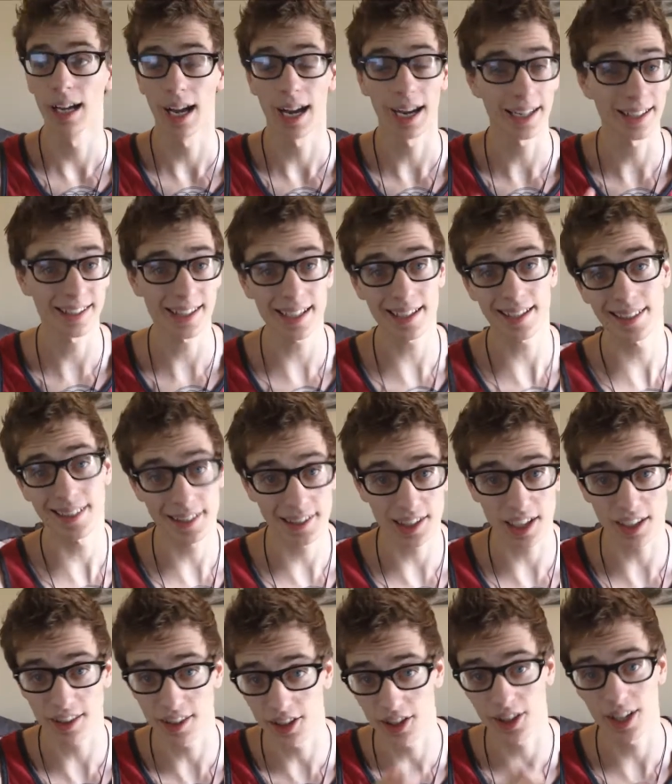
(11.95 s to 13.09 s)
I decided to
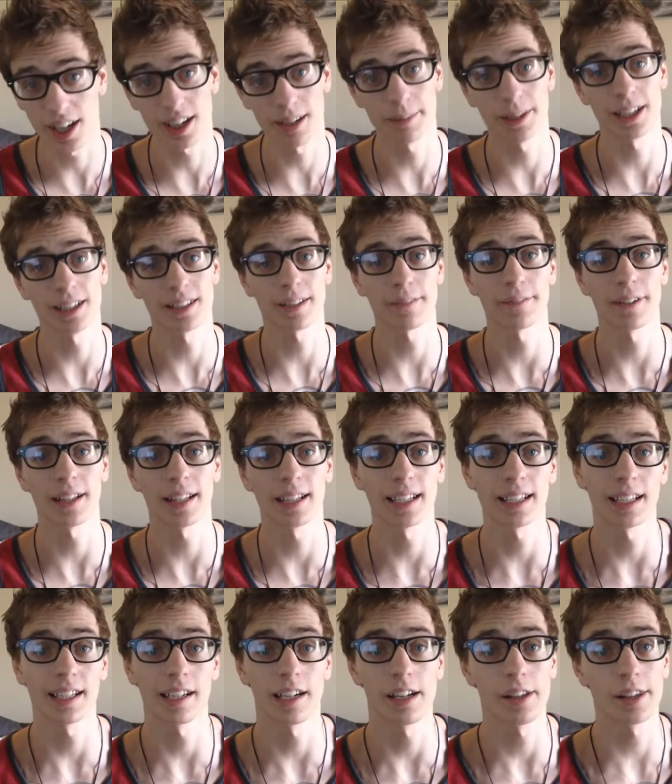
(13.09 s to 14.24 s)
start this channel because I felt like
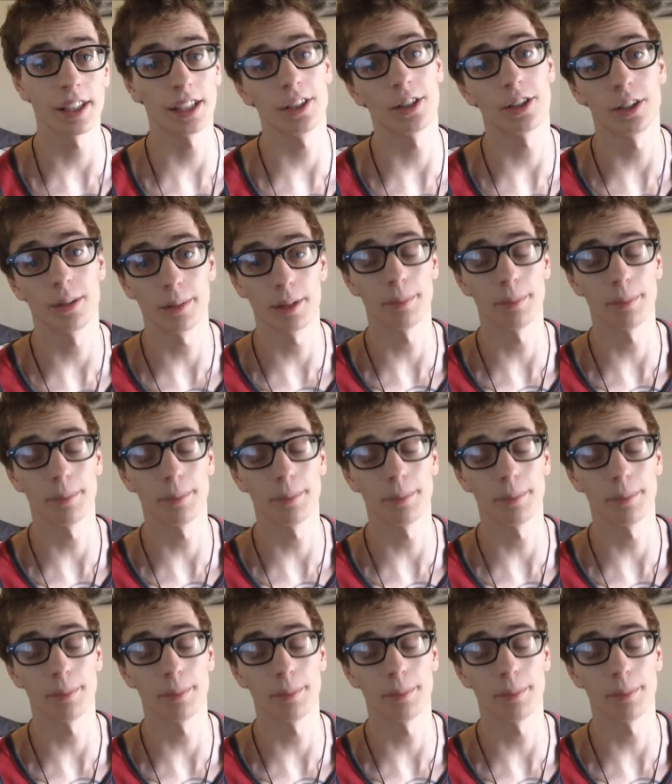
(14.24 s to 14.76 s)
getting to know the YouTube